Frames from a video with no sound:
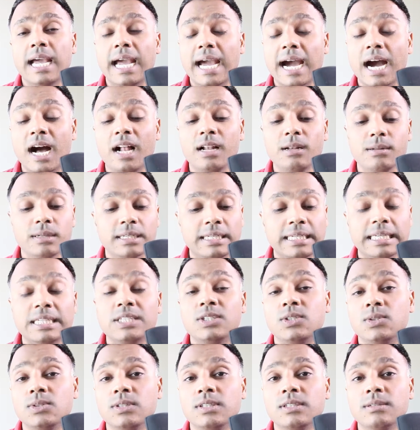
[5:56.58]
I'll get
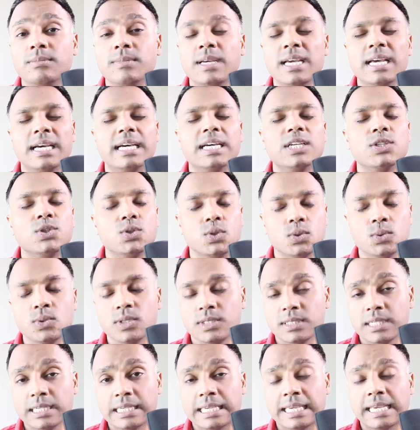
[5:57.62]
to them as soon as
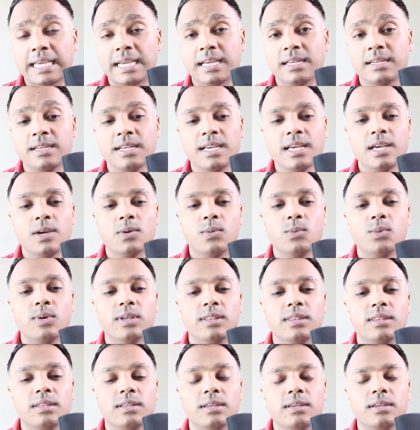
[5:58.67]
I can
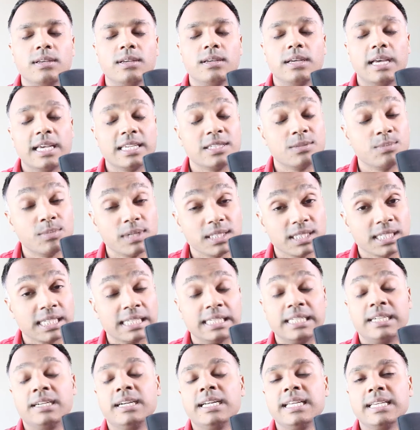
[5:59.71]
with as much
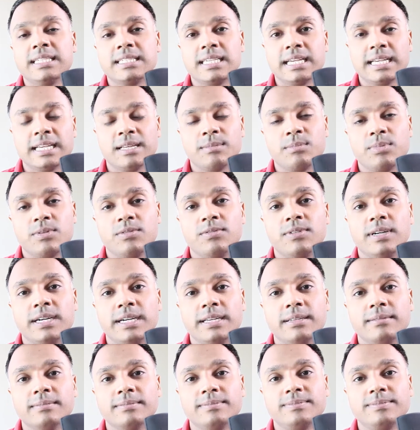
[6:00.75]
clarity as I can provide.